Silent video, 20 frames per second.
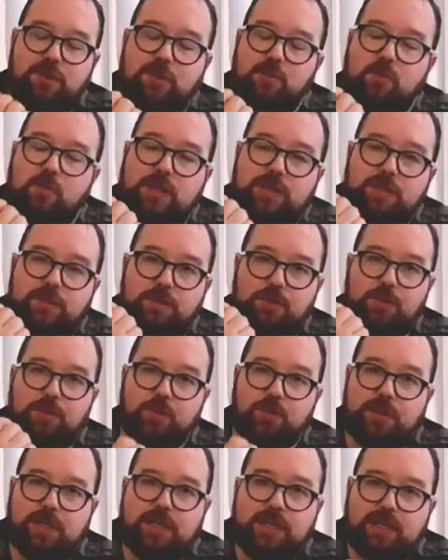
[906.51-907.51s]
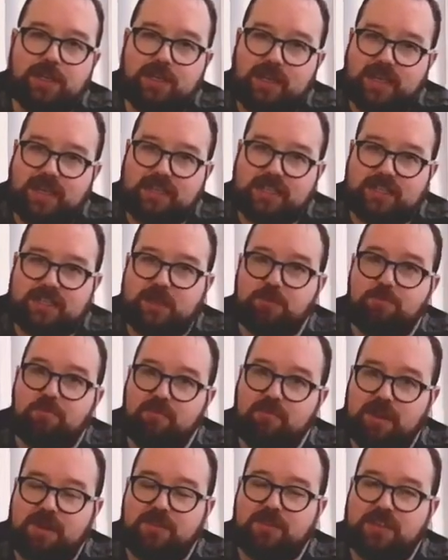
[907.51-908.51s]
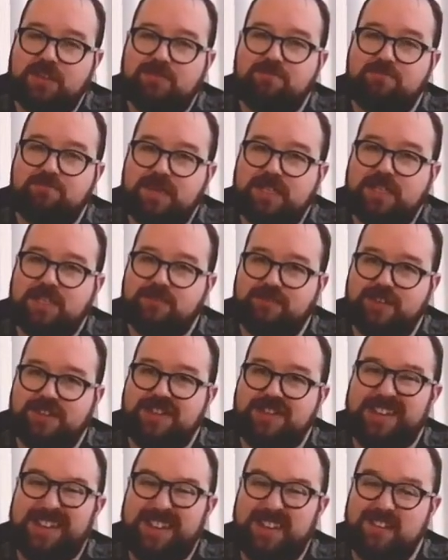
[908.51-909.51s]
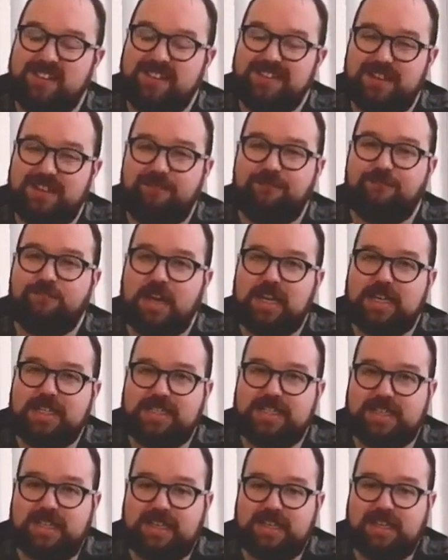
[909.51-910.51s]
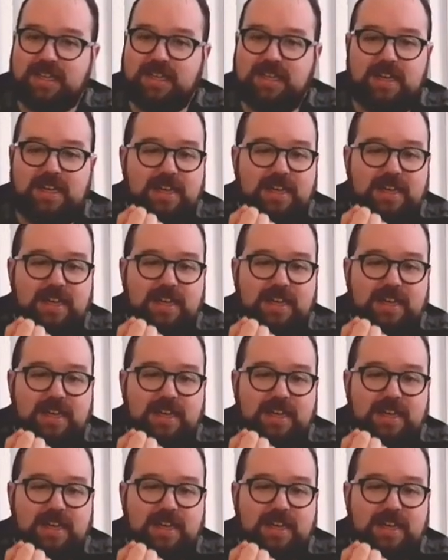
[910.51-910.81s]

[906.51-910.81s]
you went to great lengths to bring this miscreant in, to find it.